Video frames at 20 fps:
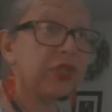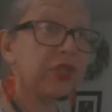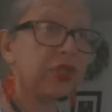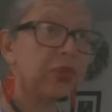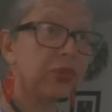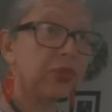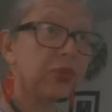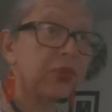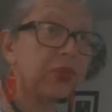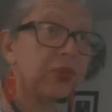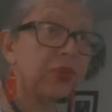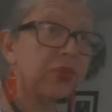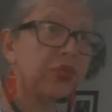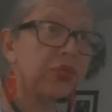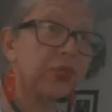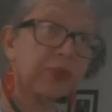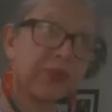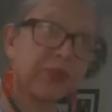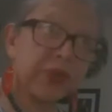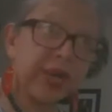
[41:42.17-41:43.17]
to
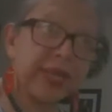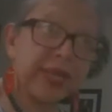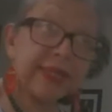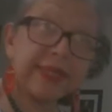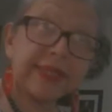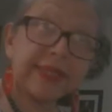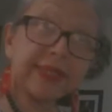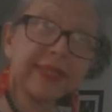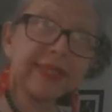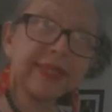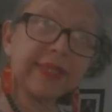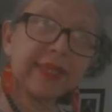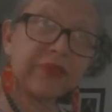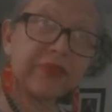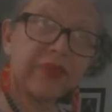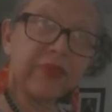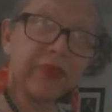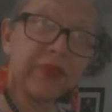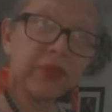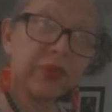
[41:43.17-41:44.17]
suppress the
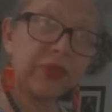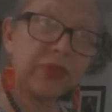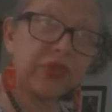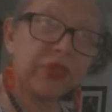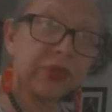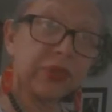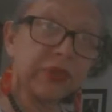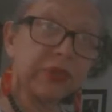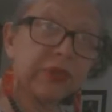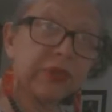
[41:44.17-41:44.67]
revolution.